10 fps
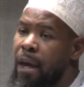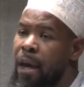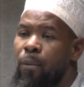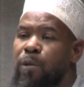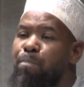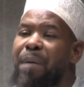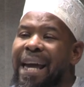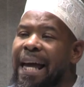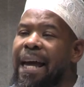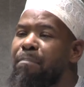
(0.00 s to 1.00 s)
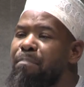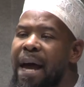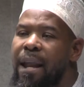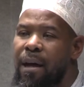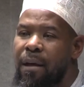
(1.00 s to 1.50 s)
He was bigger and
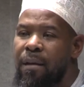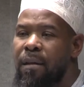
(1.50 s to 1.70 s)
better